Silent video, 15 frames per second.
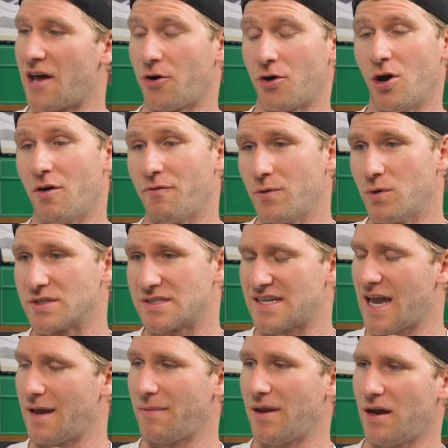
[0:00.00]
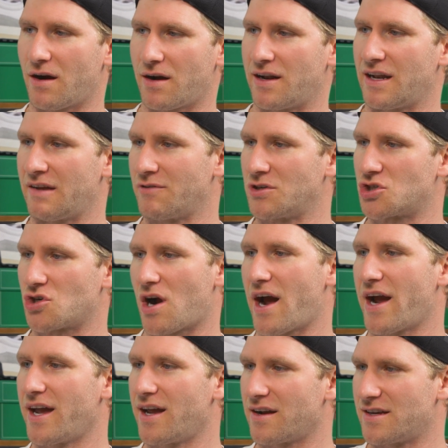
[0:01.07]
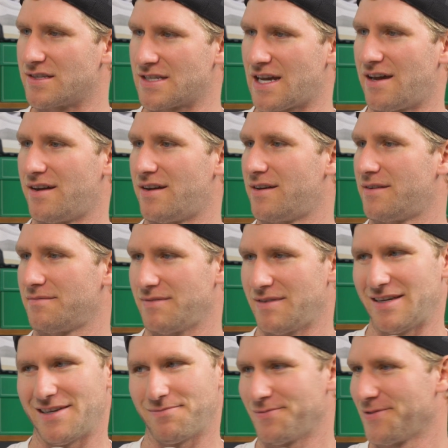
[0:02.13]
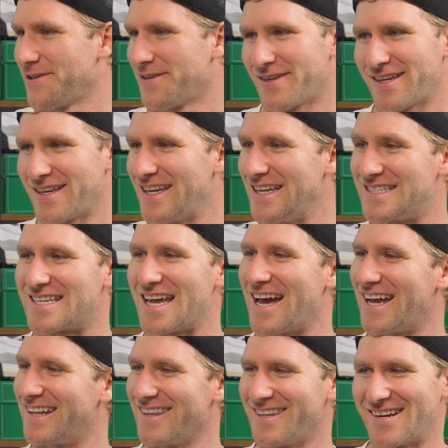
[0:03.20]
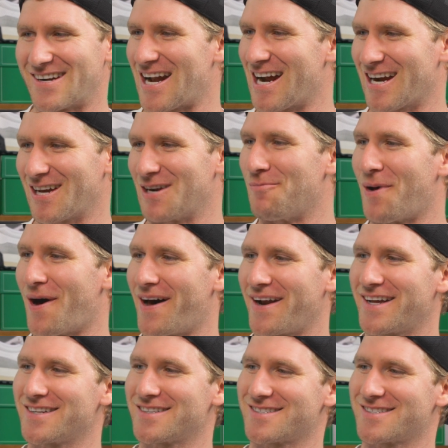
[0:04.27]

I don't know if it was same here. I didn't even try it because he said you're not gonna bot it.